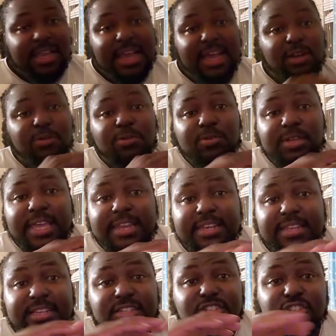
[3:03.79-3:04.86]
I don't look
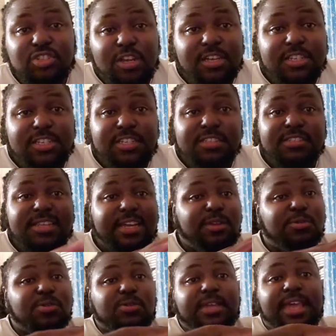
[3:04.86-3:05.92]
at instructions. I
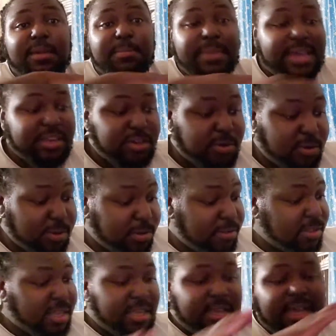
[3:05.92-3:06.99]
don't look at
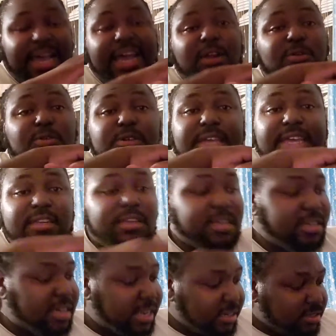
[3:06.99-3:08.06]
manual. I don't look at
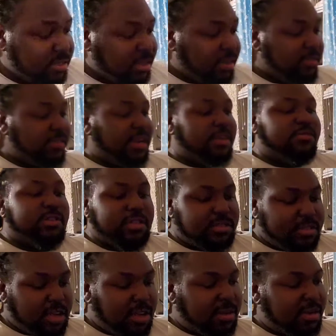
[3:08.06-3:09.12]
none of that stuff. Like, real
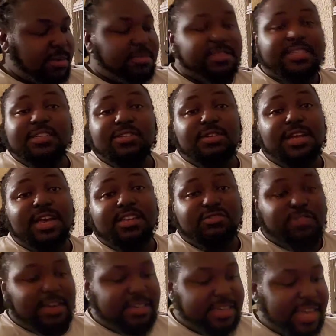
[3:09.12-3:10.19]
talk. I'm gonna tell you guys
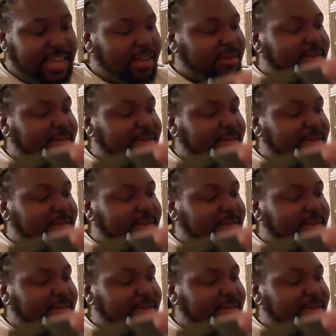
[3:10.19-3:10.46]
right now.